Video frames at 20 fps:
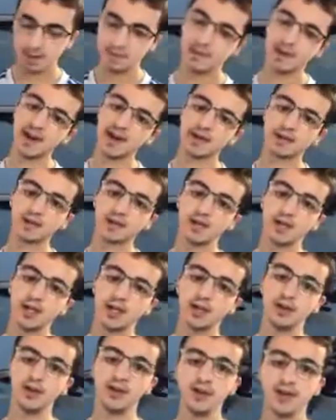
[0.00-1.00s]
make sure
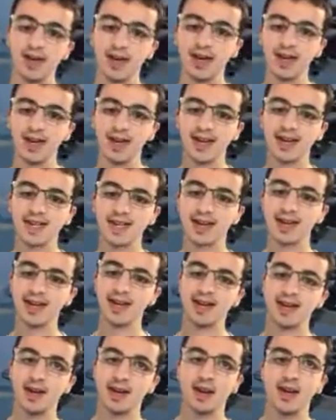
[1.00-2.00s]
you
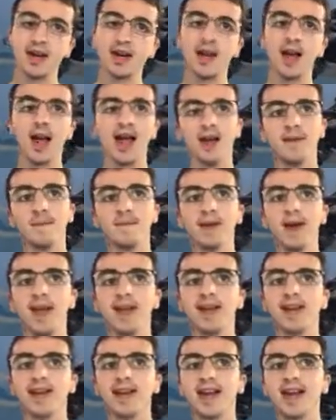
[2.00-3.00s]
listen and
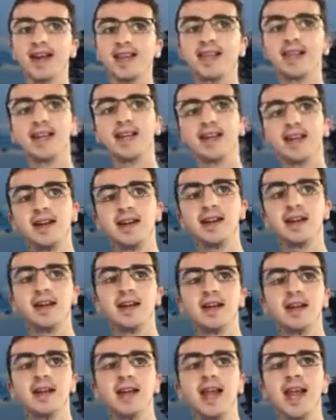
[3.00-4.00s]
pay attention
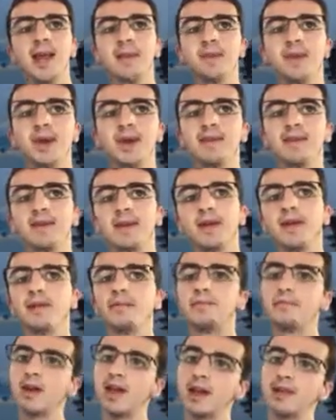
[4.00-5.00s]
even if
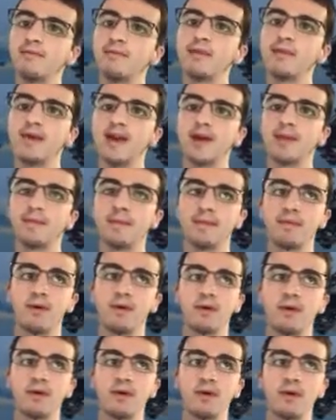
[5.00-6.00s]
you've flown with us
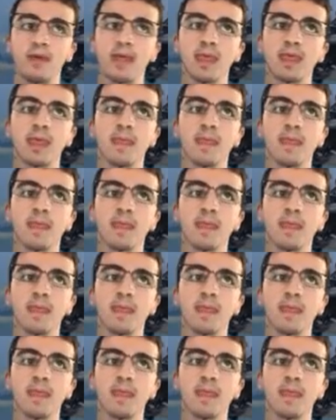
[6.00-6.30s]
before.